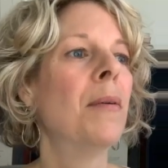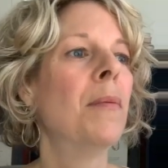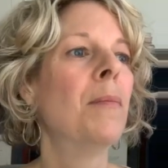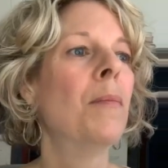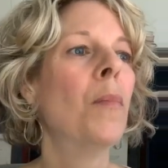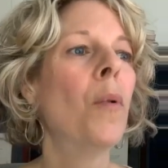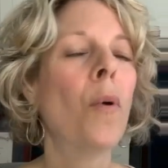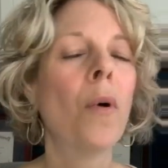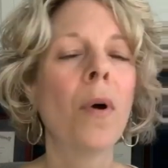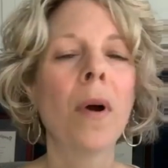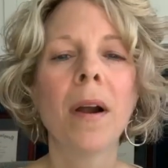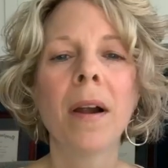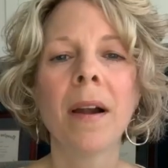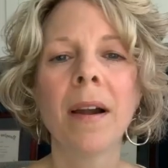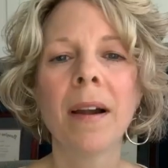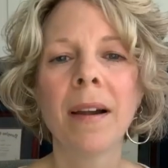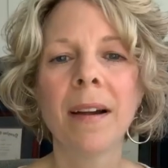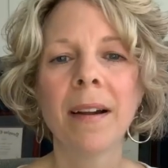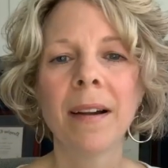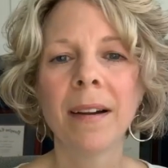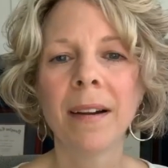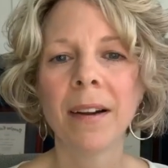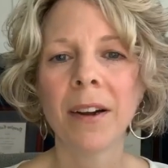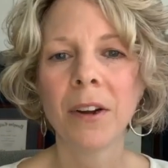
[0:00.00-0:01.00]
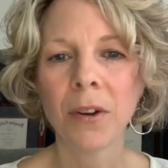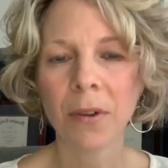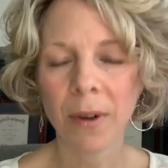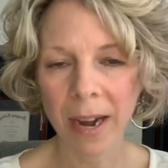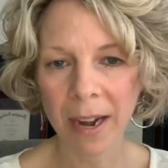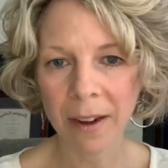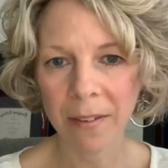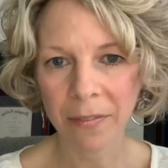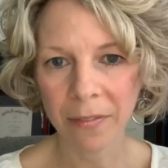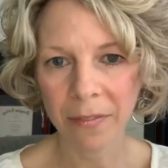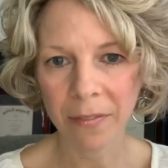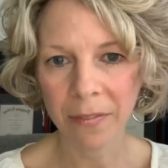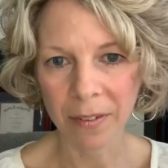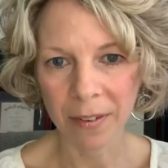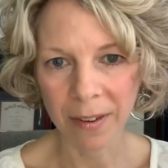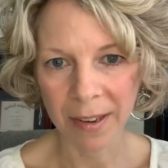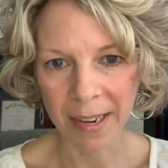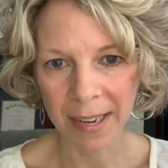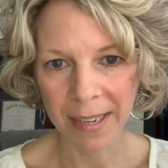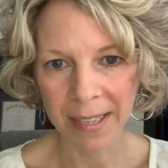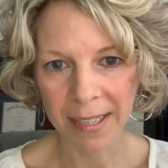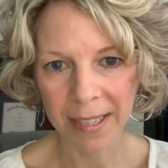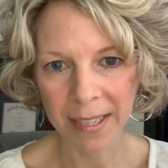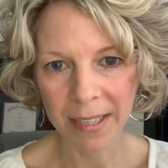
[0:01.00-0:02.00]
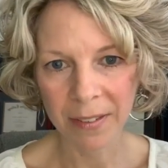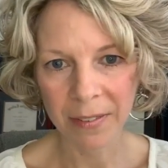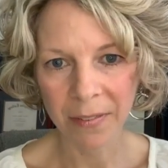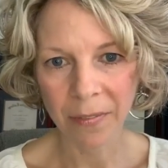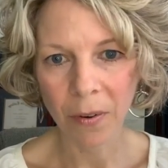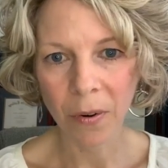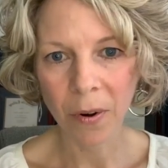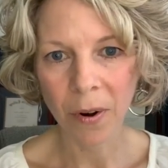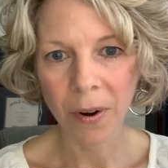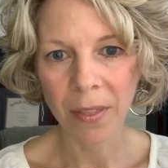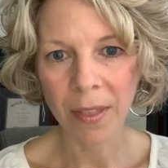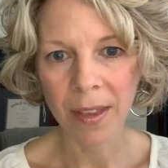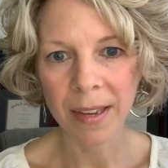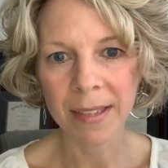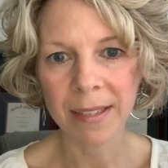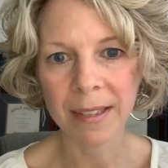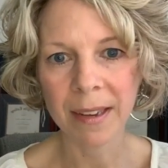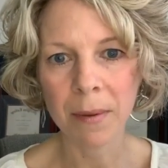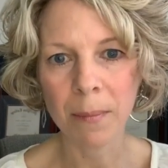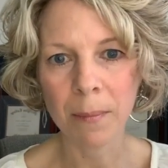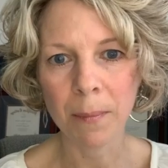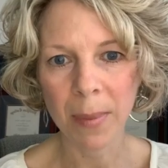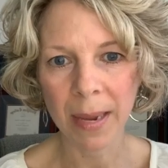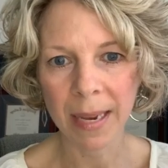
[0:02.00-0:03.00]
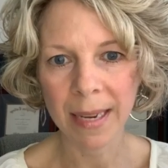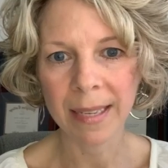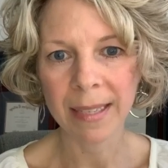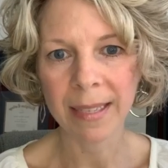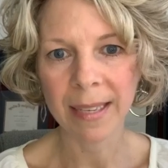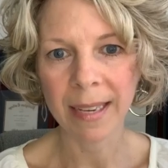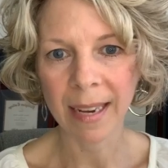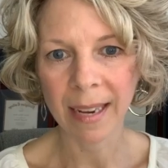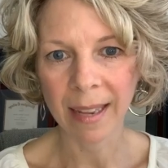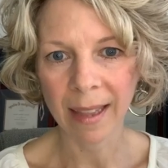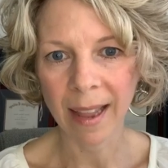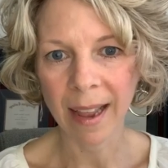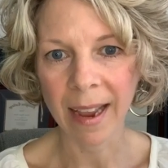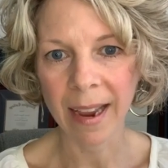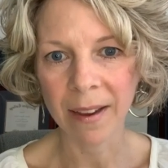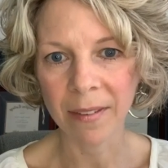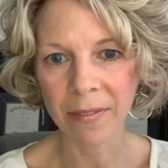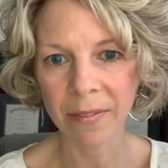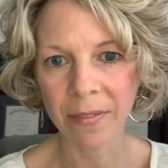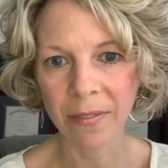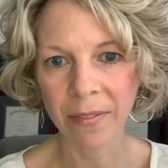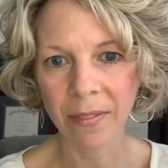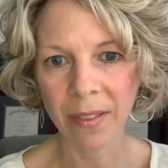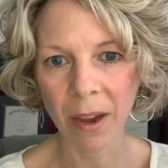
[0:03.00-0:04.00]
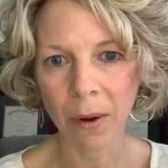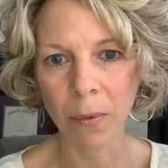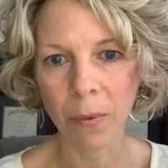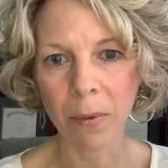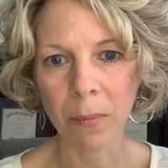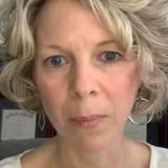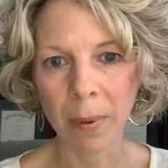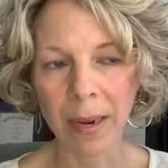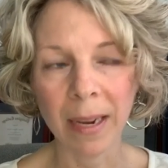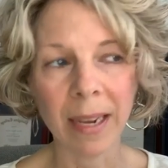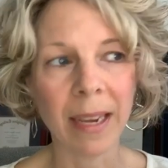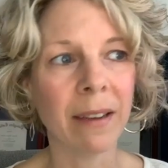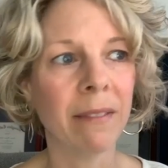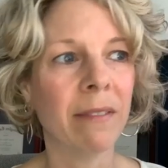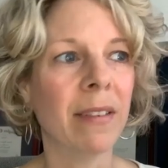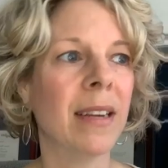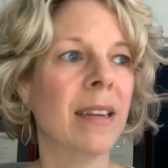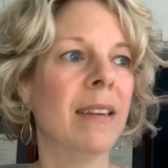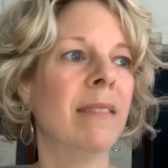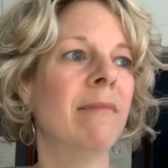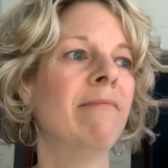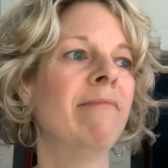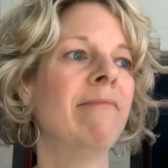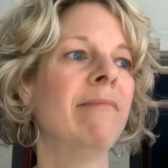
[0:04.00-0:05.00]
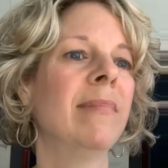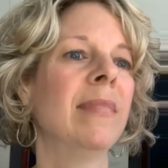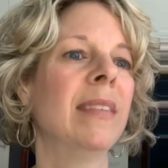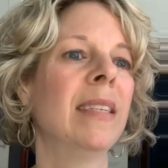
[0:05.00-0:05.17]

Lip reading: more gratefulness for this amazing life that we've been given.